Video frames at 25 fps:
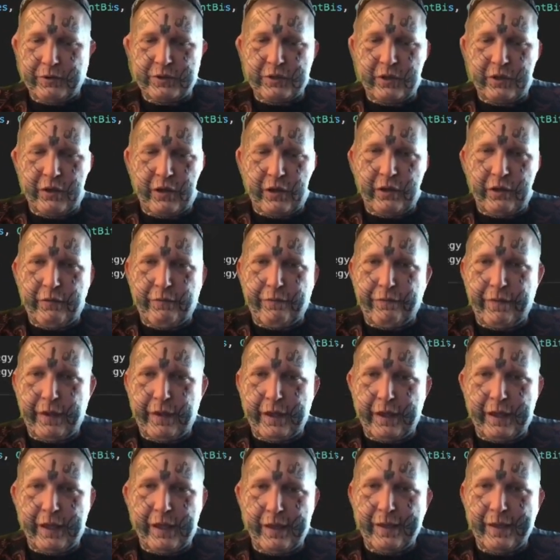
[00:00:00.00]
So
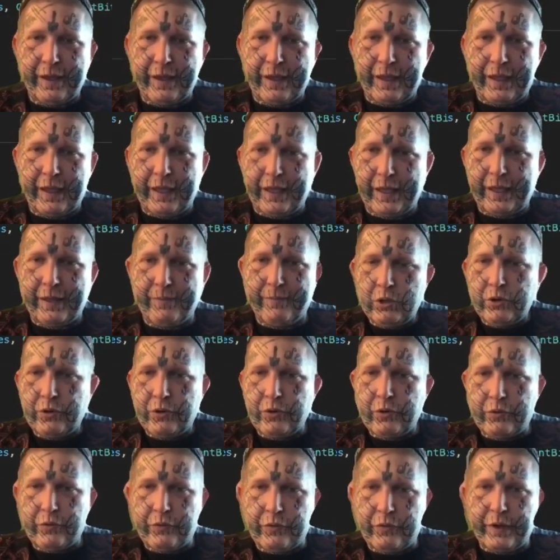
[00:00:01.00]
config get
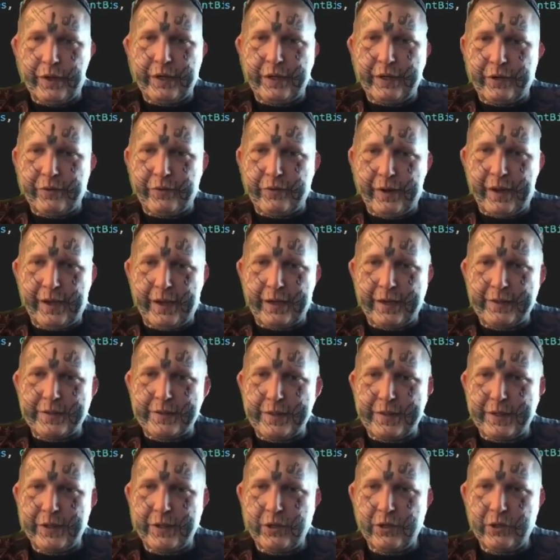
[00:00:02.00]

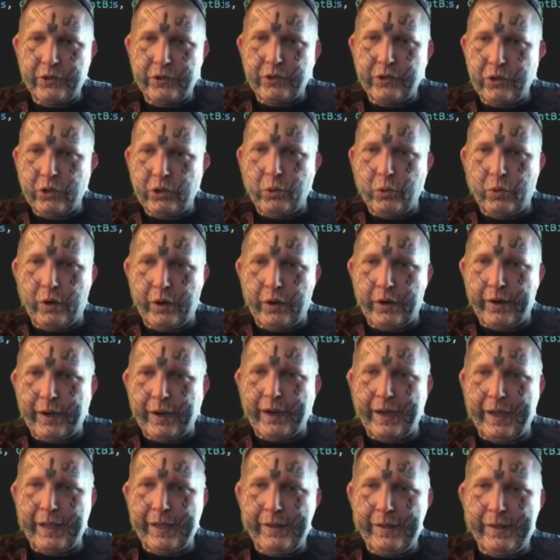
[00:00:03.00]
redirect
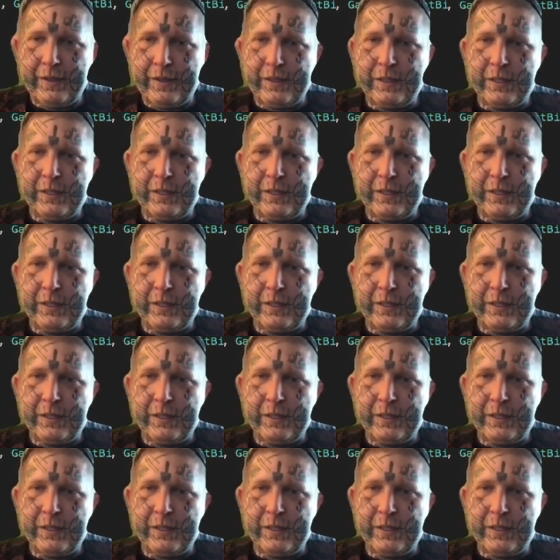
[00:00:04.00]
URI.